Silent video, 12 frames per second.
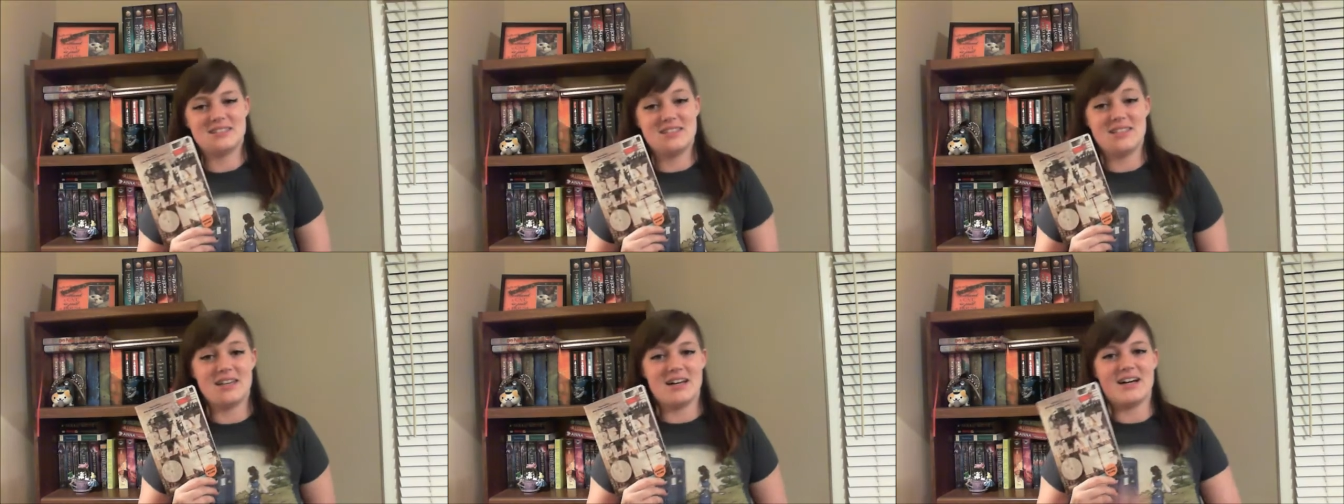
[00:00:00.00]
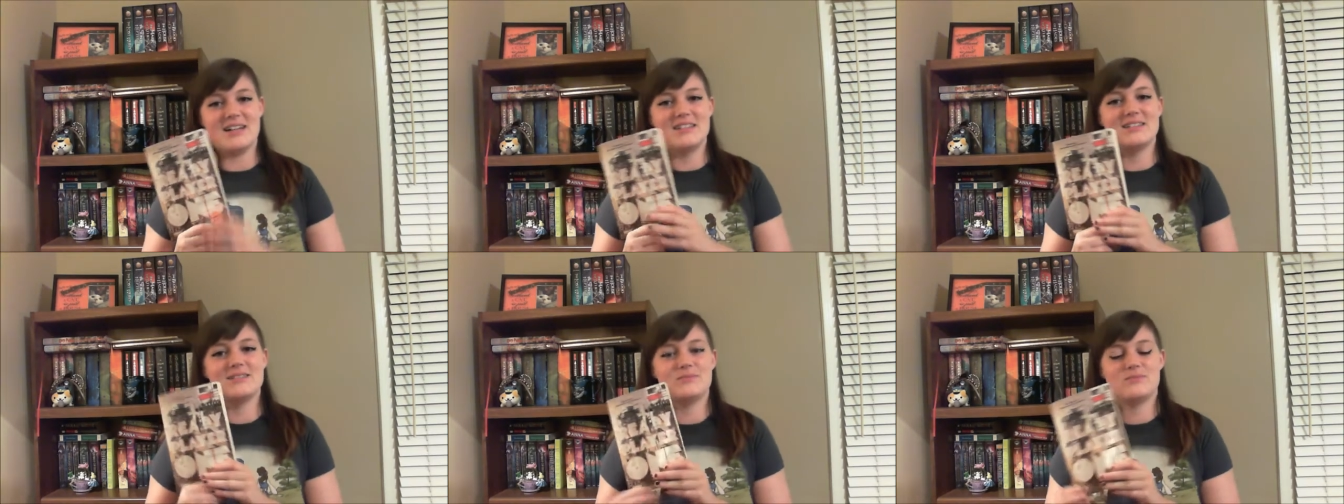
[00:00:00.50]
yeah,
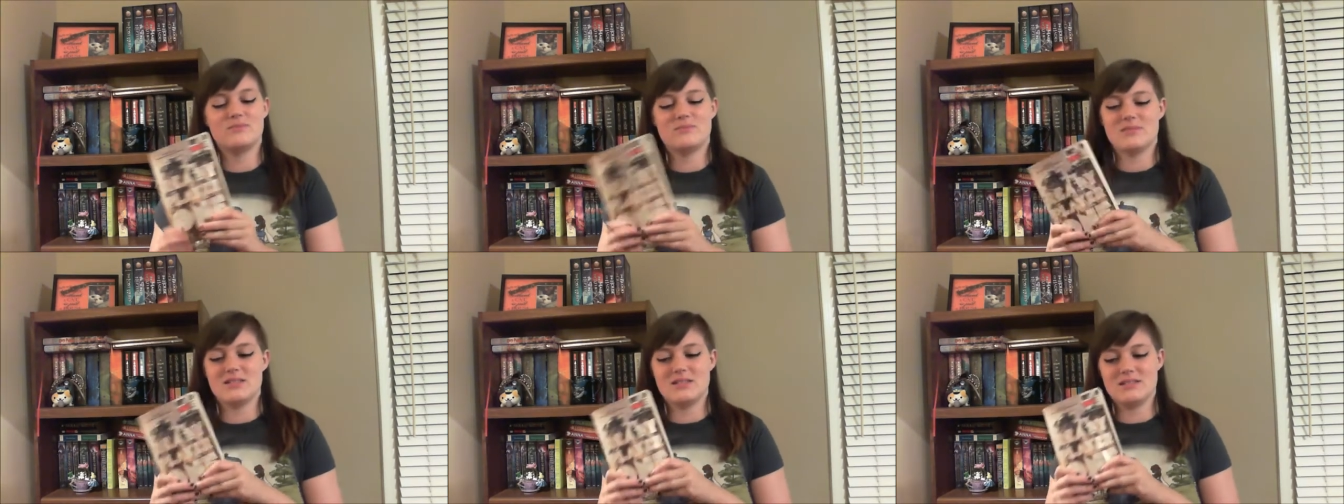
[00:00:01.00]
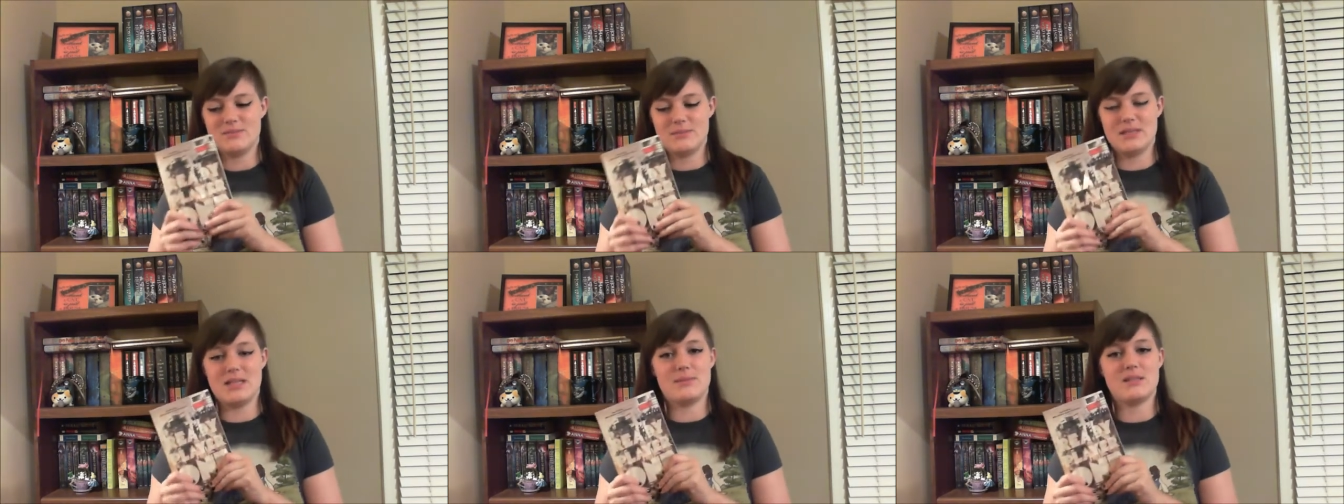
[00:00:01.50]

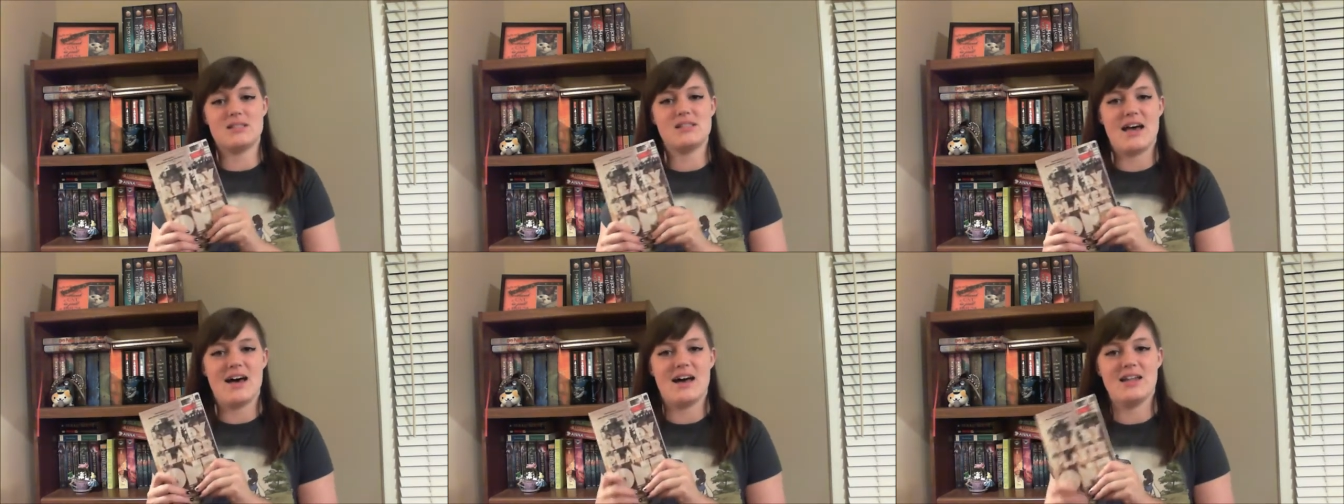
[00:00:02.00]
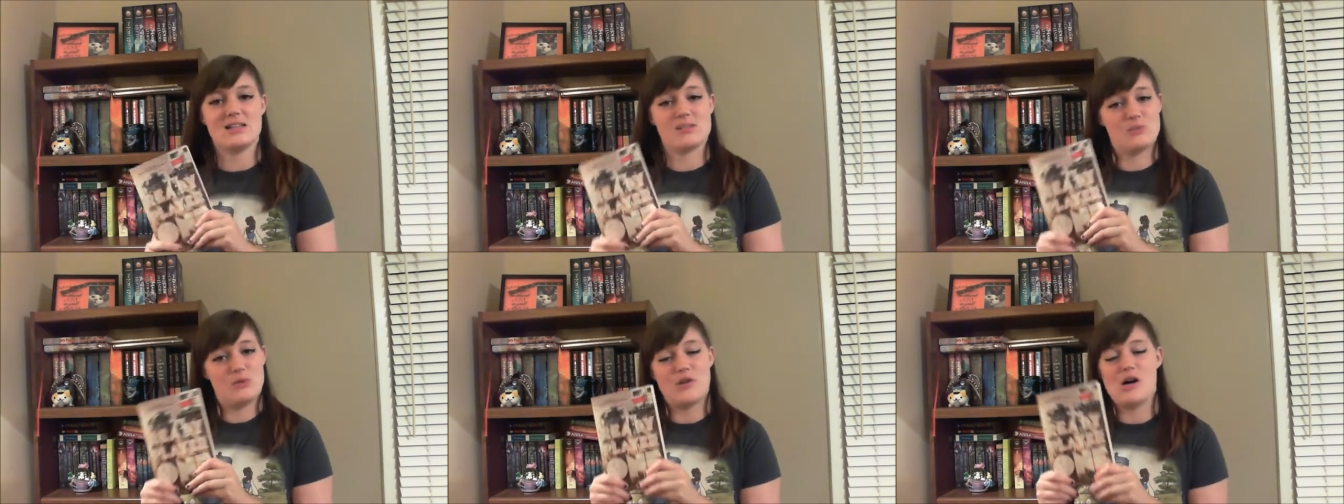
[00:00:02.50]
making me sad. Let's
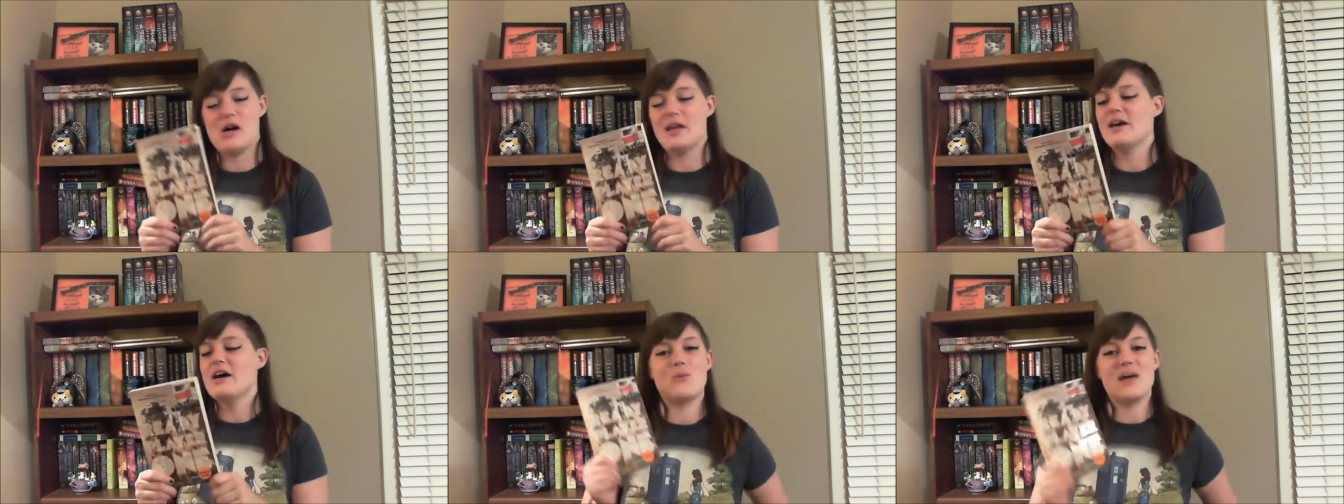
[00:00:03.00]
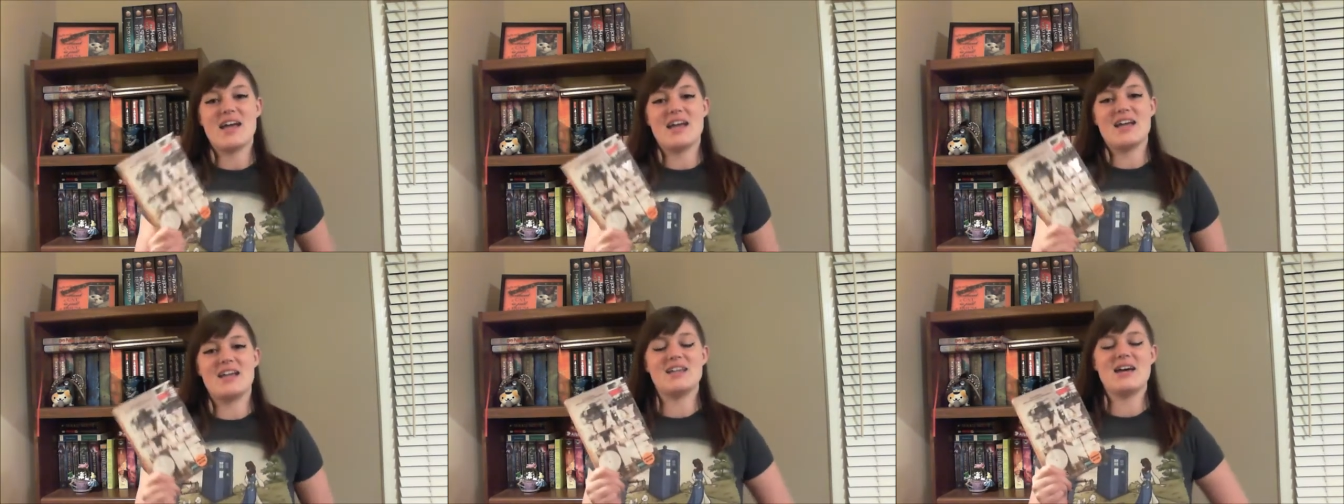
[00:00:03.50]
move on.
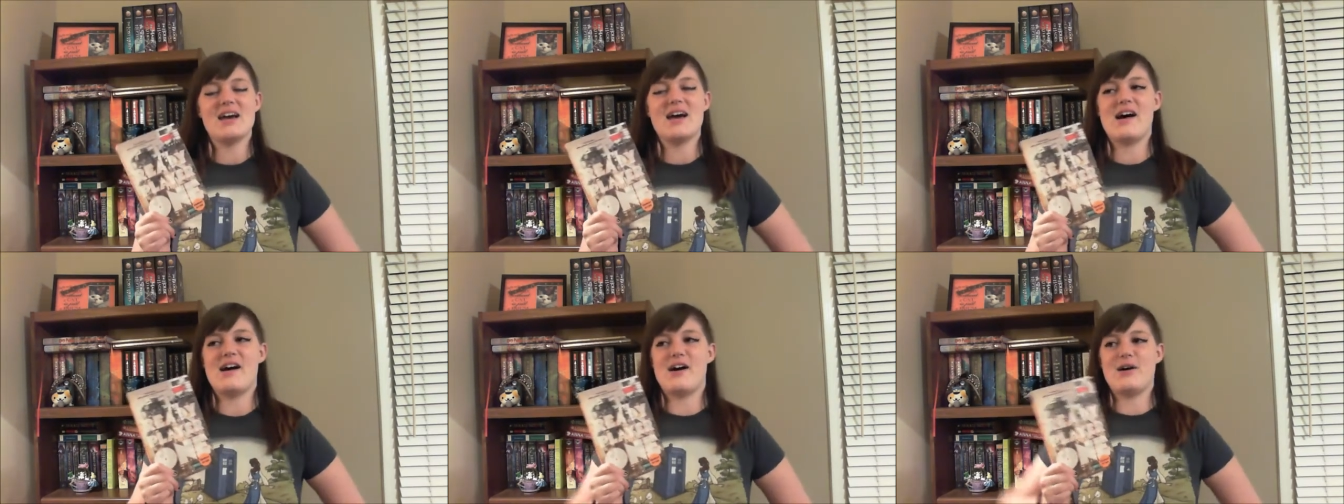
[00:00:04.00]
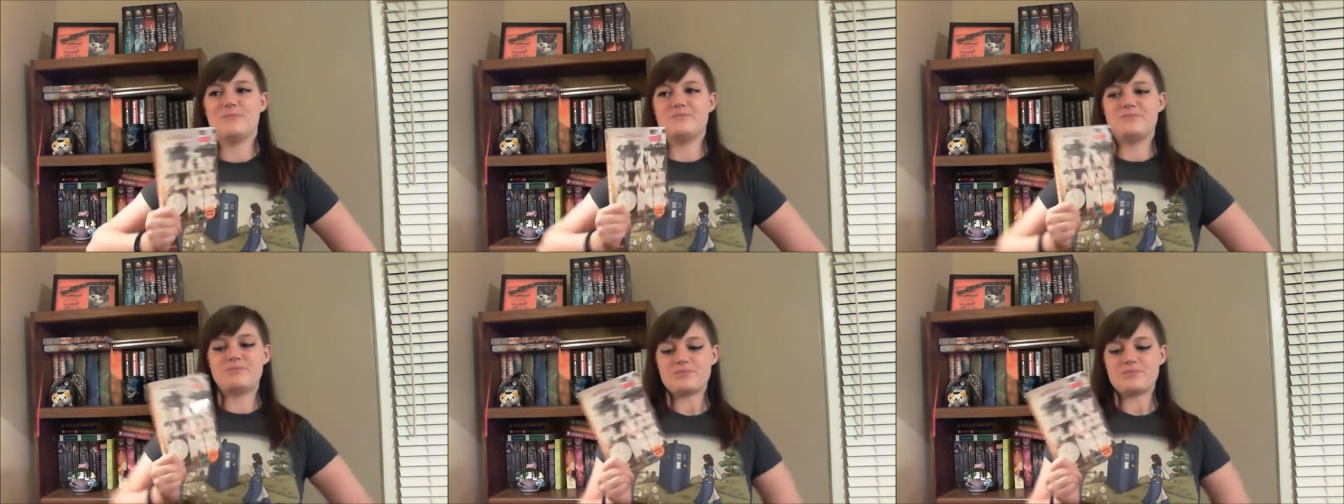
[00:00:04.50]
Wade um,